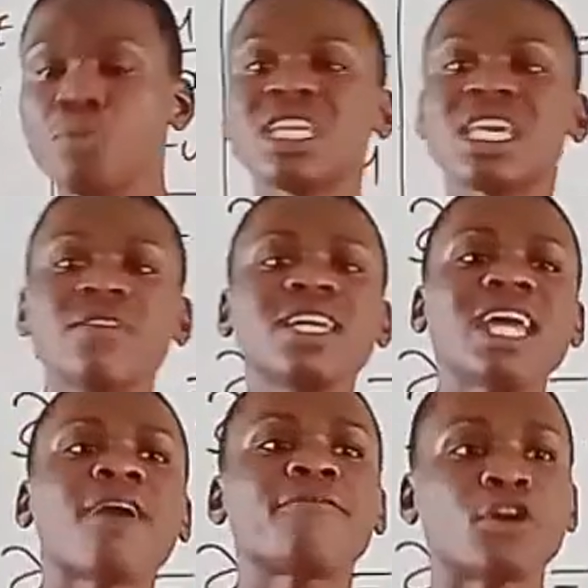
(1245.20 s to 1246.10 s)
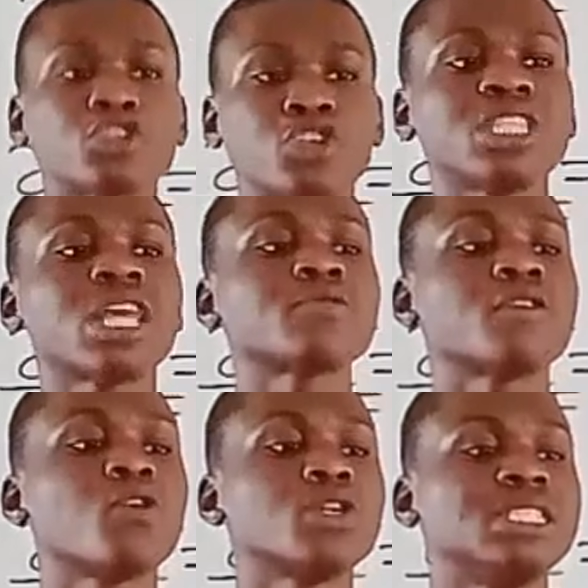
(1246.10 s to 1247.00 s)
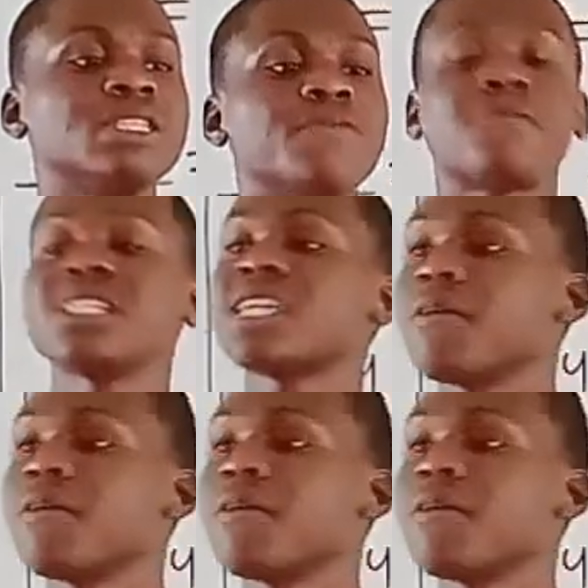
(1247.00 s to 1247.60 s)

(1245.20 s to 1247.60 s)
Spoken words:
be given that function in terms of what? Differential